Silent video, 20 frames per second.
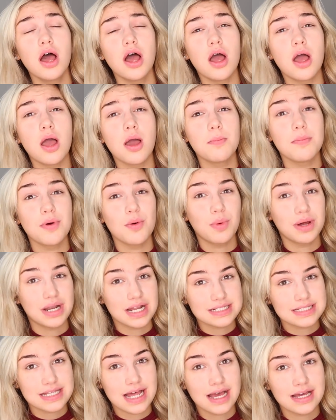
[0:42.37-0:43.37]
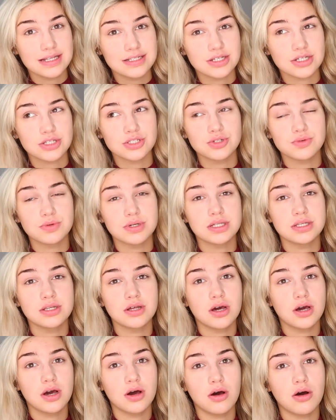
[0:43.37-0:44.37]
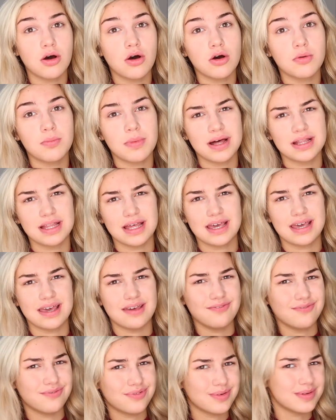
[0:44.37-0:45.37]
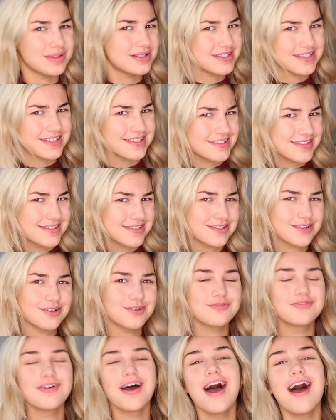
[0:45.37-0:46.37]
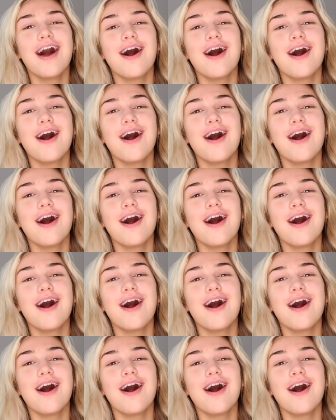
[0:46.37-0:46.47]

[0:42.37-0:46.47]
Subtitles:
When I started doing all my like influencing stuff